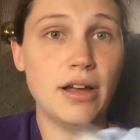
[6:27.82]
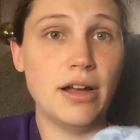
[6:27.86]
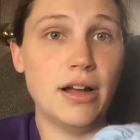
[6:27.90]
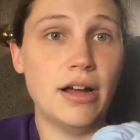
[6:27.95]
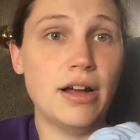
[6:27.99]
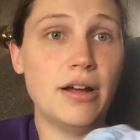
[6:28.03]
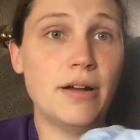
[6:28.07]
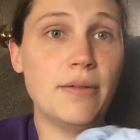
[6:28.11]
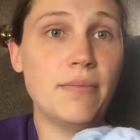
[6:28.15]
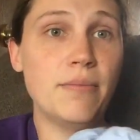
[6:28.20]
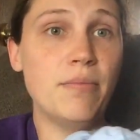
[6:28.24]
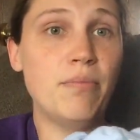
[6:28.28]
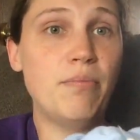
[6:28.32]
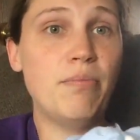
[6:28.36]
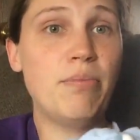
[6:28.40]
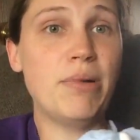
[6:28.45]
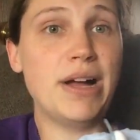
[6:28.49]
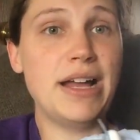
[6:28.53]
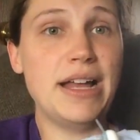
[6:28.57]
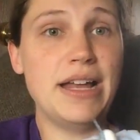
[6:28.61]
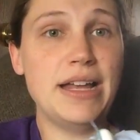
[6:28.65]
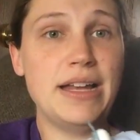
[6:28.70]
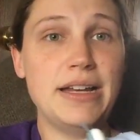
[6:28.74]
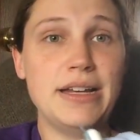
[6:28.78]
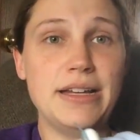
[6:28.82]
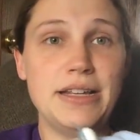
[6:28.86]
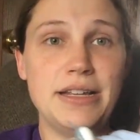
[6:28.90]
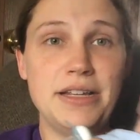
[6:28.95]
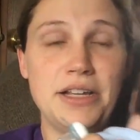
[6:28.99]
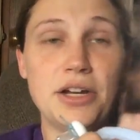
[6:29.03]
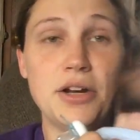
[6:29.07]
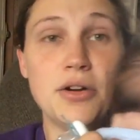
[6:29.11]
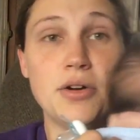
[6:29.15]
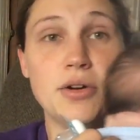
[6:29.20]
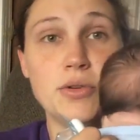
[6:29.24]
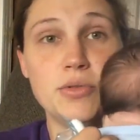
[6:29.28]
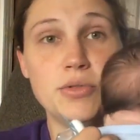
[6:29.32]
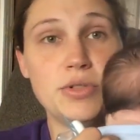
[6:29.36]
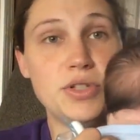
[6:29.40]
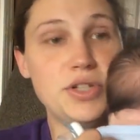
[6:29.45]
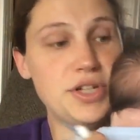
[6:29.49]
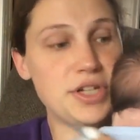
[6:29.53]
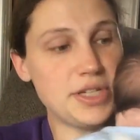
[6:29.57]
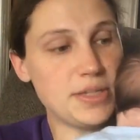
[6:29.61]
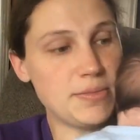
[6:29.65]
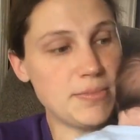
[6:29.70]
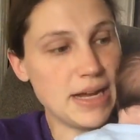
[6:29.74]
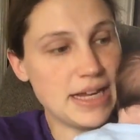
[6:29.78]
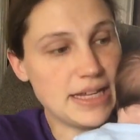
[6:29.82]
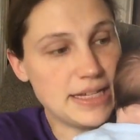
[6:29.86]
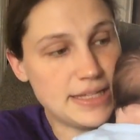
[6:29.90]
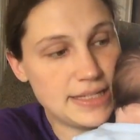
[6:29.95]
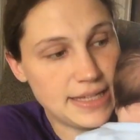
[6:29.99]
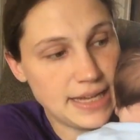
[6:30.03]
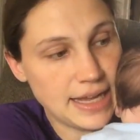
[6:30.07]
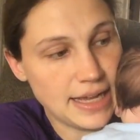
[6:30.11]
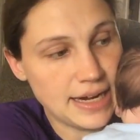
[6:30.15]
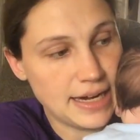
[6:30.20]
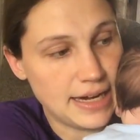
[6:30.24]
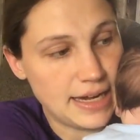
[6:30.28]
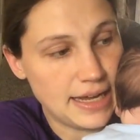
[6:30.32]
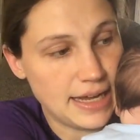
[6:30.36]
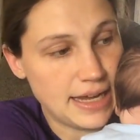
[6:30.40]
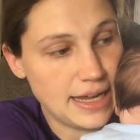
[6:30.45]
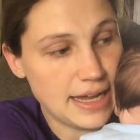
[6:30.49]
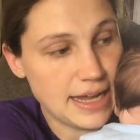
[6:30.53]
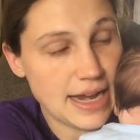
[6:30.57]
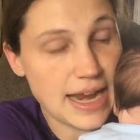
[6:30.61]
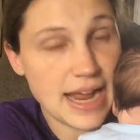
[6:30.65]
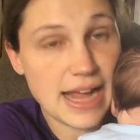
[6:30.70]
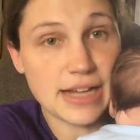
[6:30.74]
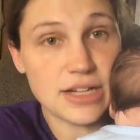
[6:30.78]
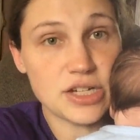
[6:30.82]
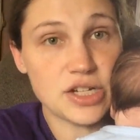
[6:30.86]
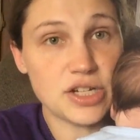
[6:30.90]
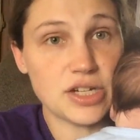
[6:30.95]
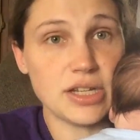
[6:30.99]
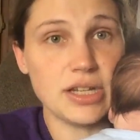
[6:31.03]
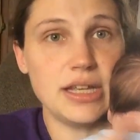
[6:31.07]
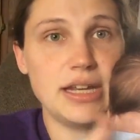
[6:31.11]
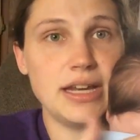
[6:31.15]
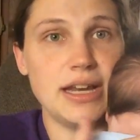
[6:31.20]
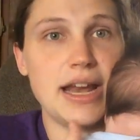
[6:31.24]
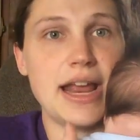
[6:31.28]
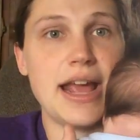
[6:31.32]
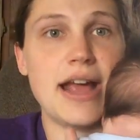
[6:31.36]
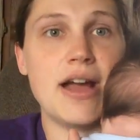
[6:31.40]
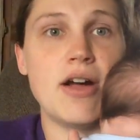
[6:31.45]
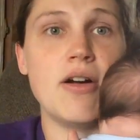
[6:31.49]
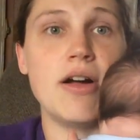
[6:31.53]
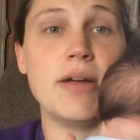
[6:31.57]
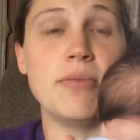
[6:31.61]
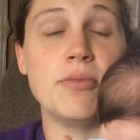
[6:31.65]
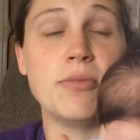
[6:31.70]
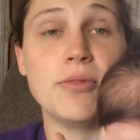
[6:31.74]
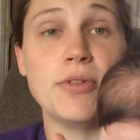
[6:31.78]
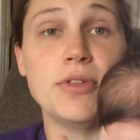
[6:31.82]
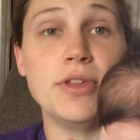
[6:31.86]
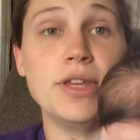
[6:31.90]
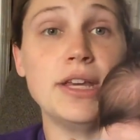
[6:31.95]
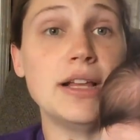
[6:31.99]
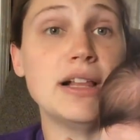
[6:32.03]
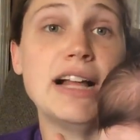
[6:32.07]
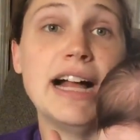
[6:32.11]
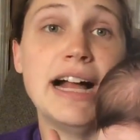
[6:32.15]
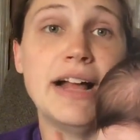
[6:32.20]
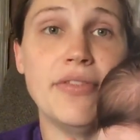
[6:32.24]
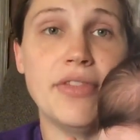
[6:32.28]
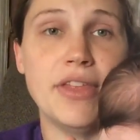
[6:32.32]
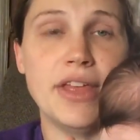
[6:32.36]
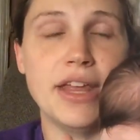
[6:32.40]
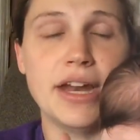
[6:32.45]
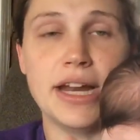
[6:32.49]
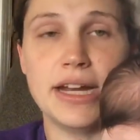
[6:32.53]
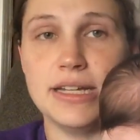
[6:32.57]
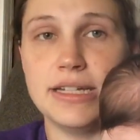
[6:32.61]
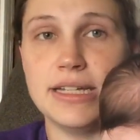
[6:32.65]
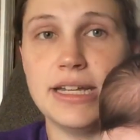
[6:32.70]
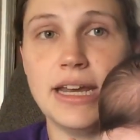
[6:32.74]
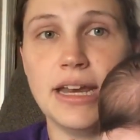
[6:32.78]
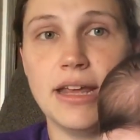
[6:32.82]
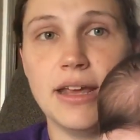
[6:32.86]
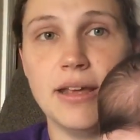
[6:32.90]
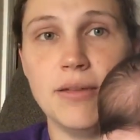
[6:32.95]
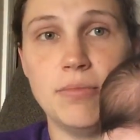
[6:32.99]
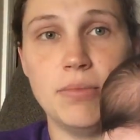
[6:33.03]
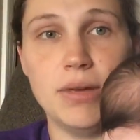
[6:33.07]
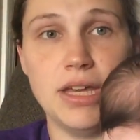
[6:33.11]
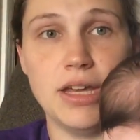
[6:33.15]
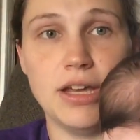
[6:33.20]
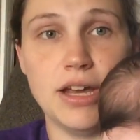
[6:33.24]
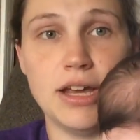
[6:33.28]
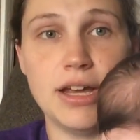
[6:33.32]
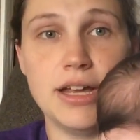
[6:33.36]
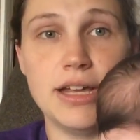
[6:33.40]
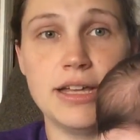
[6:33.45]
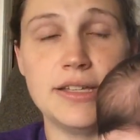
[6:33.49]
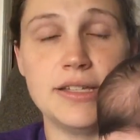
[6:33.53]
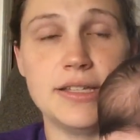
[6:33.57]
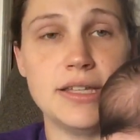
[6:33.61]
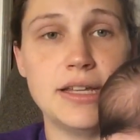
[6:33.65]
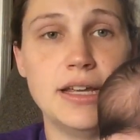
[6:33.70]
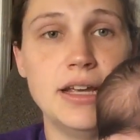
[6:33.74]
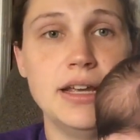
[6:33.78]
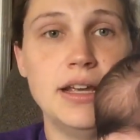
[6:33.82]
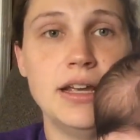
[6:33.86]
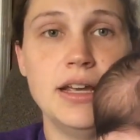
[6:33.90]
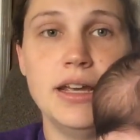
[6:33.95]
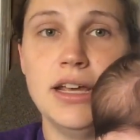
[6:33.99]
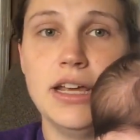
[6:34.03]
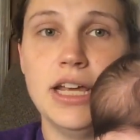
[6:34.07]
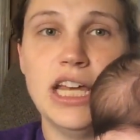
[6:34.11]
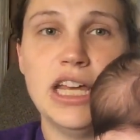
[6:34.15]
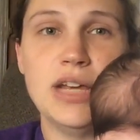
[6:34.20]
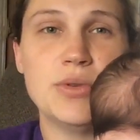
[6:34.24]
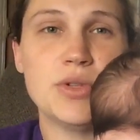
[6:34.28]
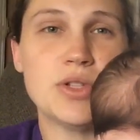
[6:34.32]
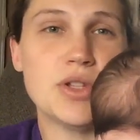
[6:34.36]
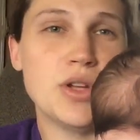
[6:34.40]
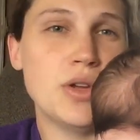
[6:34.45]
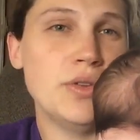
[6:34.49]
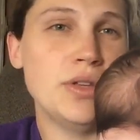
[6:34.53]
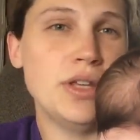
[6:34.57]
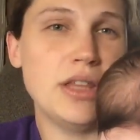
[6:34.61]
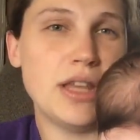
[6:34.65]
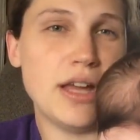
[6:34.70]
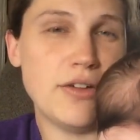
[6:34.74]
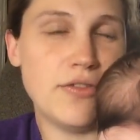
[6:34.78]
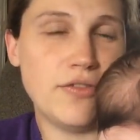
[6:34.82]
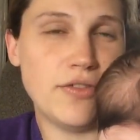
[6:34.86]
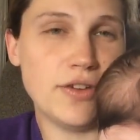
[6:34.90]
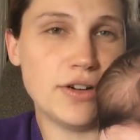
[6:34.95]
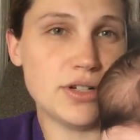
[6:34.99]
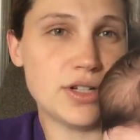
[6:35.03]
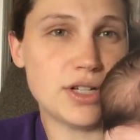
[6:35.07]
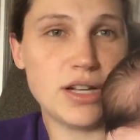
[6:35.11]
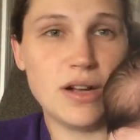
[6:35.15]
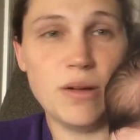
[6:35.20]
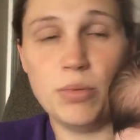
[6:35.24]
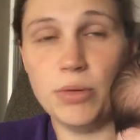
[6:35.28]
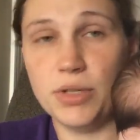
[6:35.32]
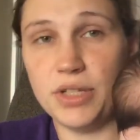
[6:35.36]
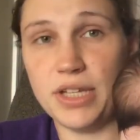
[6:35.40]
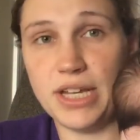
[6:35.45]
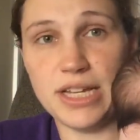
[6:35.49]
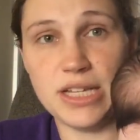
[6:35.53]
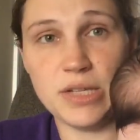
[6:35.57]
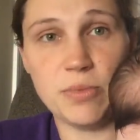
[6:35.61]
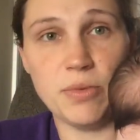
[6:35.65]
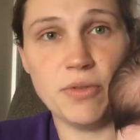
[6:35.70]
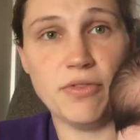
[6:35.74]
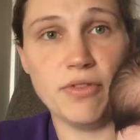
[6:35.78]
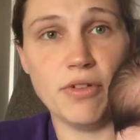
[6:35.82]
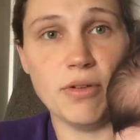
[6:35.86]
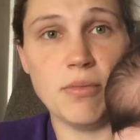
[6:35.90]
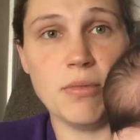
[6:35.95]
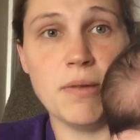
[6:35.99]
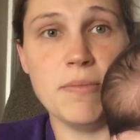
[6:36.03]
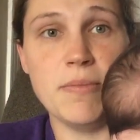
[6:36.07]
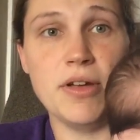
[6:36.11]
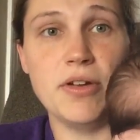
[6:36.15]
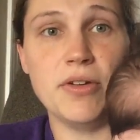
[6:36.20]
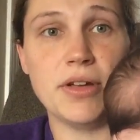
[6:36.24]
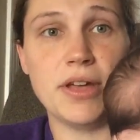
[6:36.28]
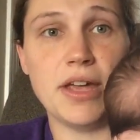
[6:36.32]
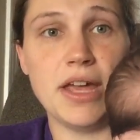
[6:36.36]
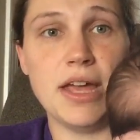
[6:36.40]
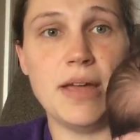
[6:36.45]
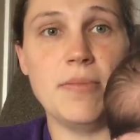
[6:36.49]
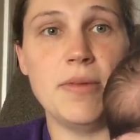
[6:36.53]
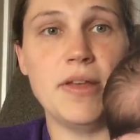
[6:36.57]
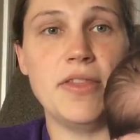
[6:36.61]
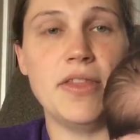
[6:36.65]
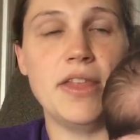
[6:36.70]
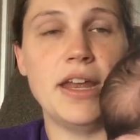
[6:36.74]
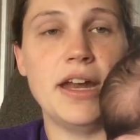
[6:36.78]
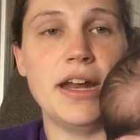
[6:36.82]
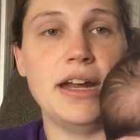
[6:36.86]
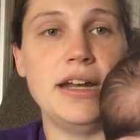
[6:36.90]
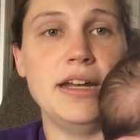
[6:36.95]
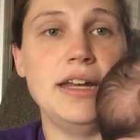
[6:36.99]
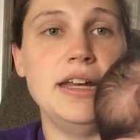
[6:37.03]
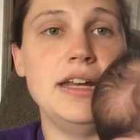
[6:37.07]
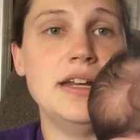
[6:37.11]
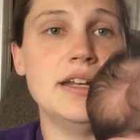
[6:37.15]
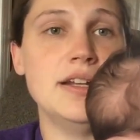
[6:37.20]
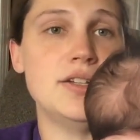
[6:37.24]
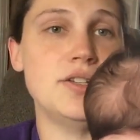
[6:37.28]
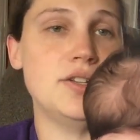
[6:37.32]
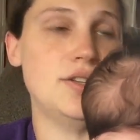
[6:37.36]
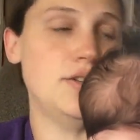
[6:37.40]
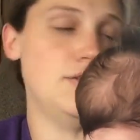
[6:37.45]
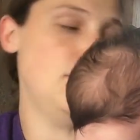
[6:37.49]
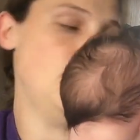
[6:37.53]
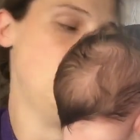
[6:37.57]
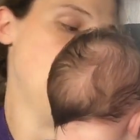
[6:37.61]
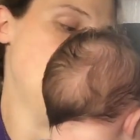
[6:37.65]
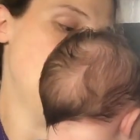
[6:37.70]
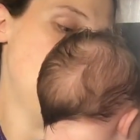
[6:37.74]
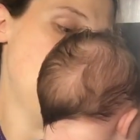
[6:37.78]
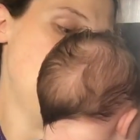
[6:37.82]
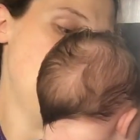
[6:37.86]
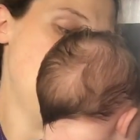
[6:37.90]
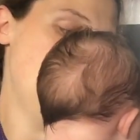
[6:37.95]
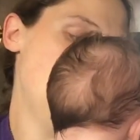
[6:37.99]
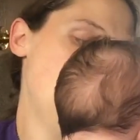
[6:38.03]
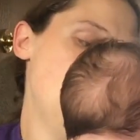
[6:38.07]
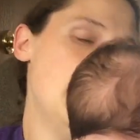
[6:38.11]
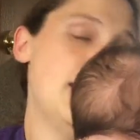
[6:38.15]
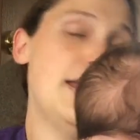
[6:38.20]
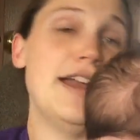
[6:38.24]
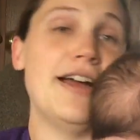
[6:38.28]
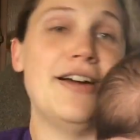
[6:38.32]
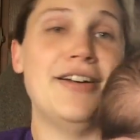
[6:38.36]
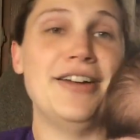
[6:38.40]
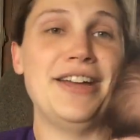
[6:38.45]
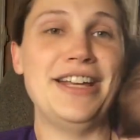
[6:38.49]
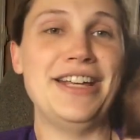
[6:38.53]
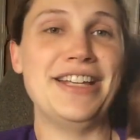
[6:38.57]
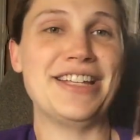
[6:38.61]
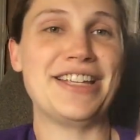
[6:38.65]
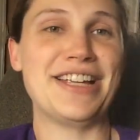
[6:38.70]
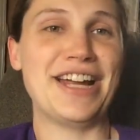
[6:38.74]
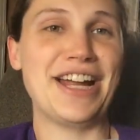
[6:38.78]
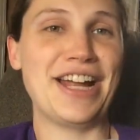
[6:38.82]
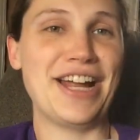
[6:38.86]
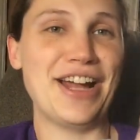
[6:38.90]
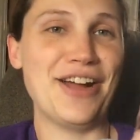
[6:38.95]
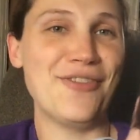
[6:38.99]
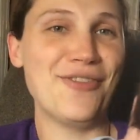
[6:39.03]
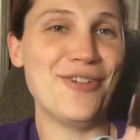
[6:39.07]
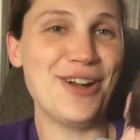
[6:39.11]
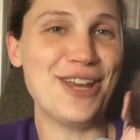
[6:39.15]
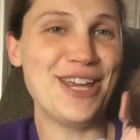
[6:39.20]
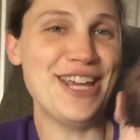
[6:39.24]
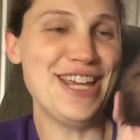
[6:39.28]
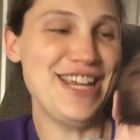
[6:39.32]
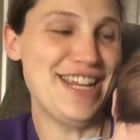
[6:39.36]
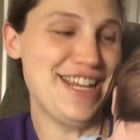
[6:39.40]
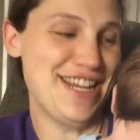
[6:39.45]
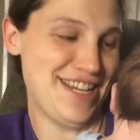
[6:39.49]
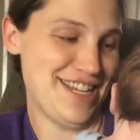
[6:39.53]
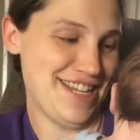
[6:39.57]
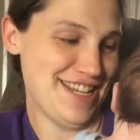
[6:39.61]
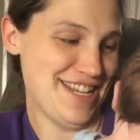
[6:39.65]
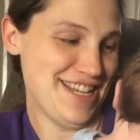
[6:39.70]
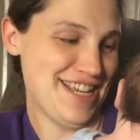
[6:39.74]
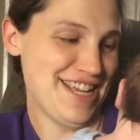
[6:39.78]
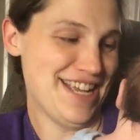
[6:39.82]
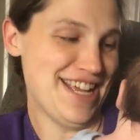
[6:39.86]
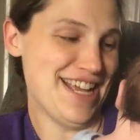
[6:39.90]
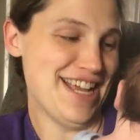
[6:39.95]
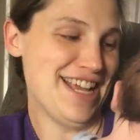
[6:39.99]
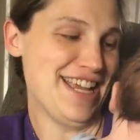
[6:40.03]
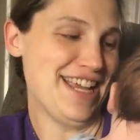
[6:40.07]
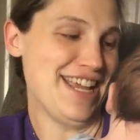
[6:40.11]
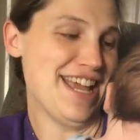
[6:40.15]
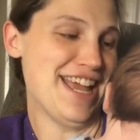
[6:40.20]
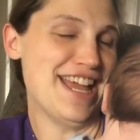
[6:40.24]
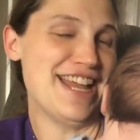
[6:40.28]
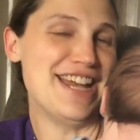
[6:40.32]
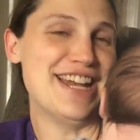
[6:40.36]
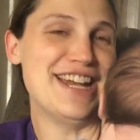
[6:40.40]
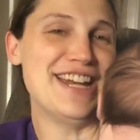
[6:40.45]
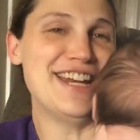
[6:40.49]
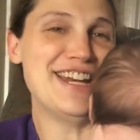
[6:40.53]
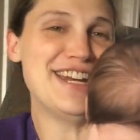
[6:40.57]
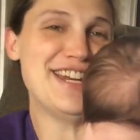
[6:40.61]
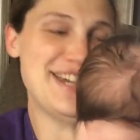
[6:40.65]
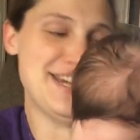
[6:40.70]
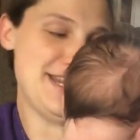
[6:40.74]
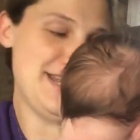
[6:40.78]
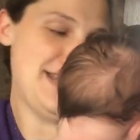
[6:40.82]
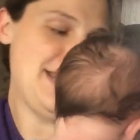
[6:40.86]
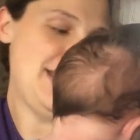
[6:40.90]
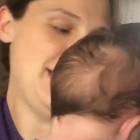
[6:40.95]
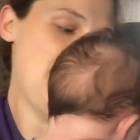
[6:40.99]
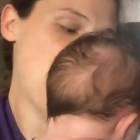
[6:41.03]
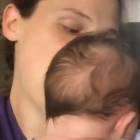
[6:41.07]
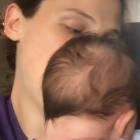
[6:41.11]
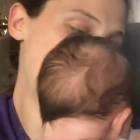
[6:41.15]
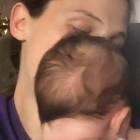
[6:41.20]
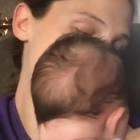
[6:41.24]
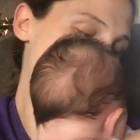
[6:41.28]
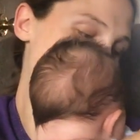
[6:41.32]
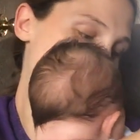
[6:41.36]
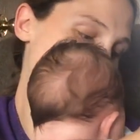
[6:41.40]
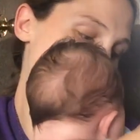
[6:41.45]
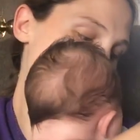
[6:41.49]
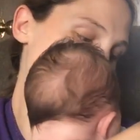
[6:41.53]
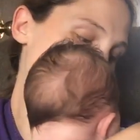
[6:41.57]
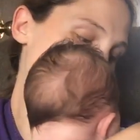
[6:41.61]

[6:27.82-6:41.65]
But you know, it was just my sanity. And actually now I'm really glad that I did it, because it was only that first couple days before my milk came in that I needed to. And now he's like, I want to eat again. He's trying to